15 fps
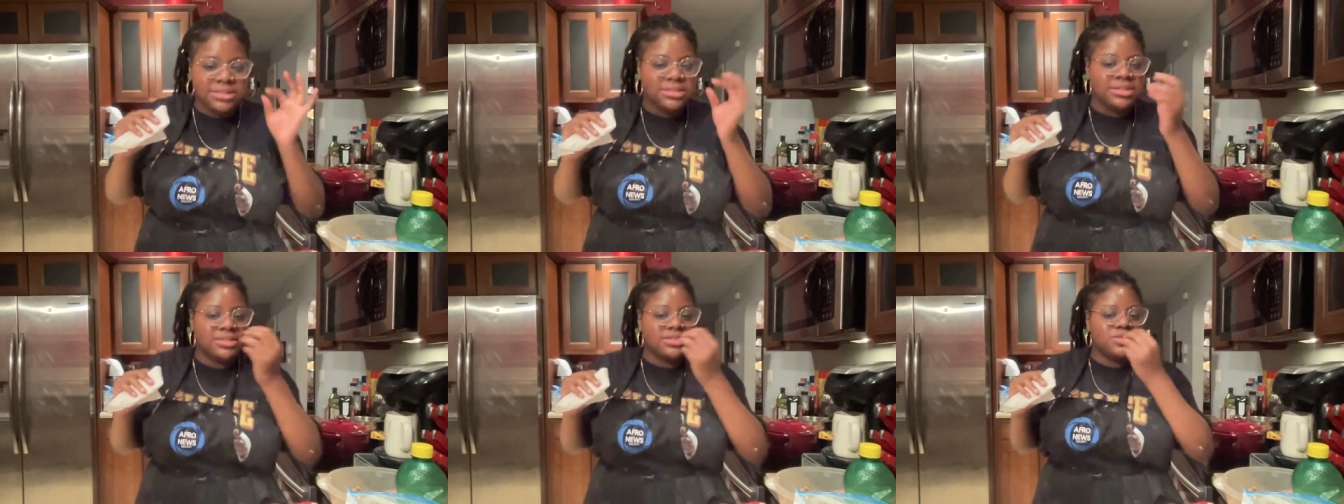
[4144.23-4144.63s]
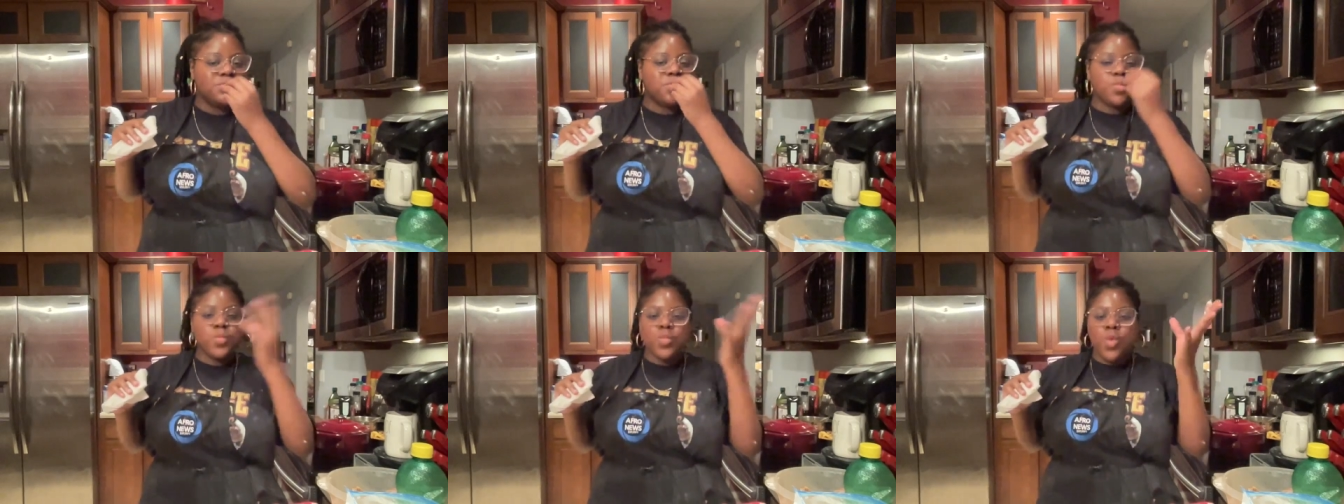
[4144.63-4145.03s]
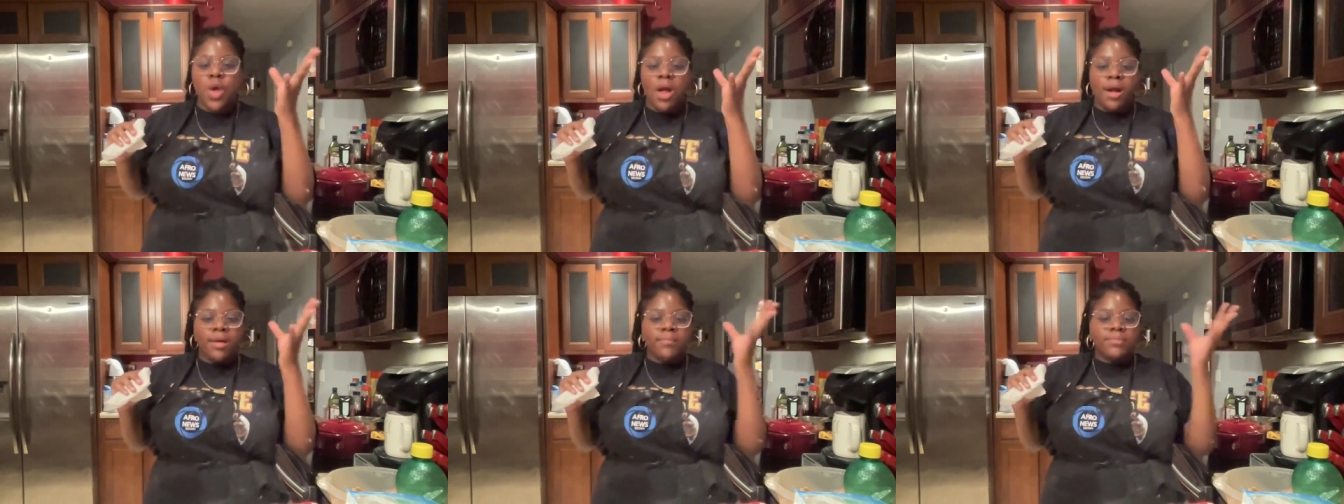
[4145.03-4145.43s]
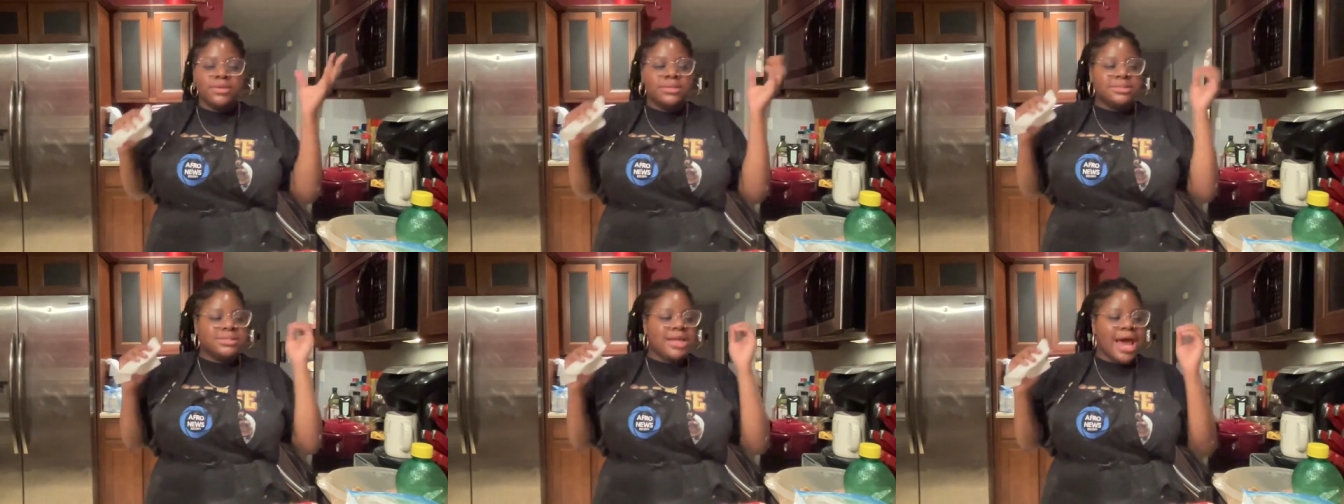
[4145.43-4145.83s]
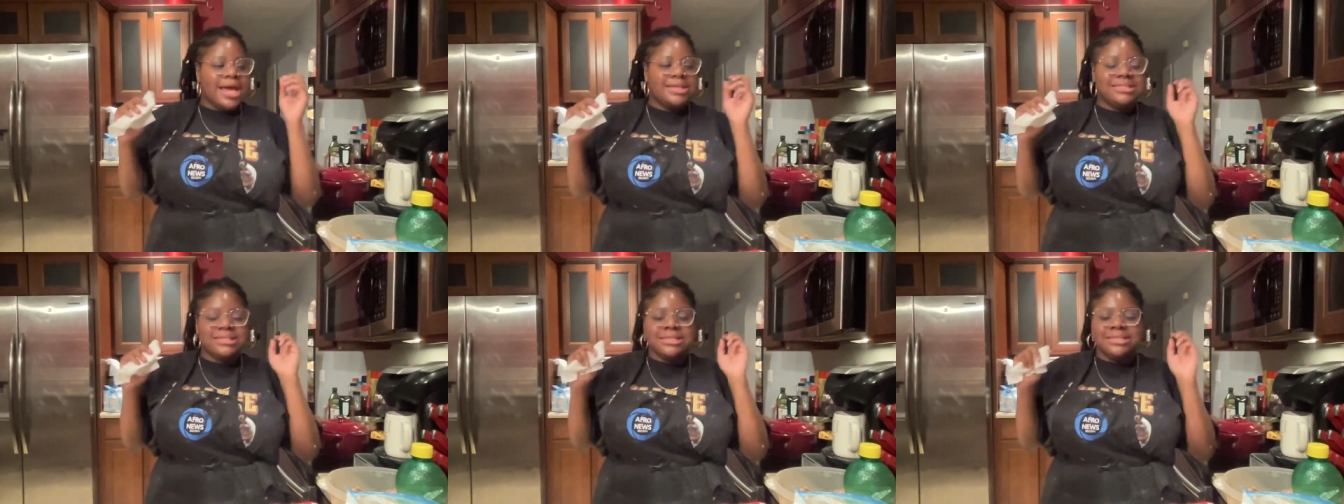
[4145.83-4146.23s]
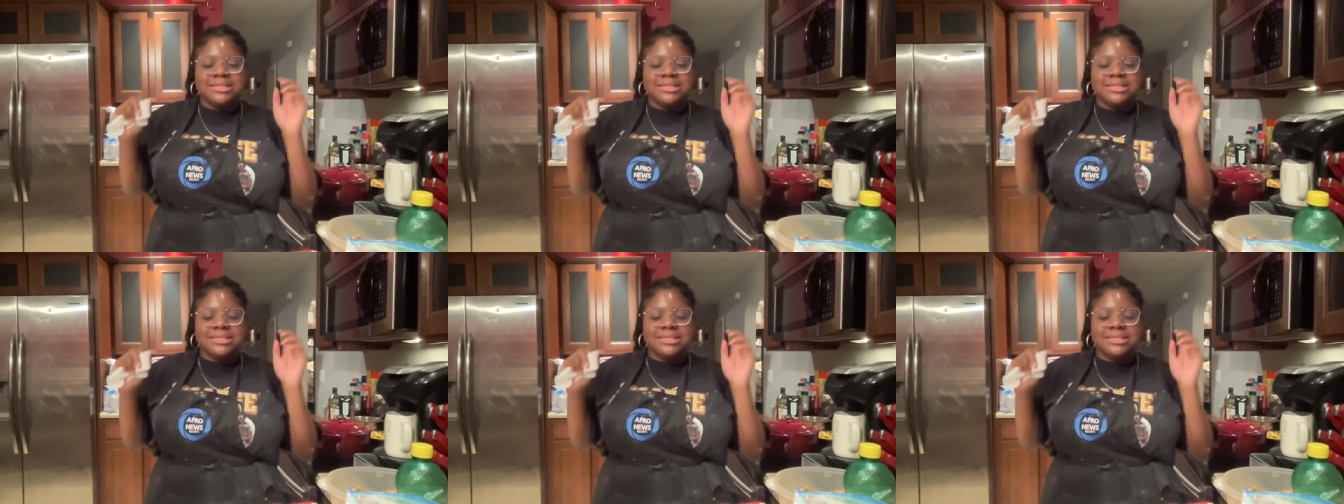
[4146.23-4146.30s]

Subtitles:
just nice and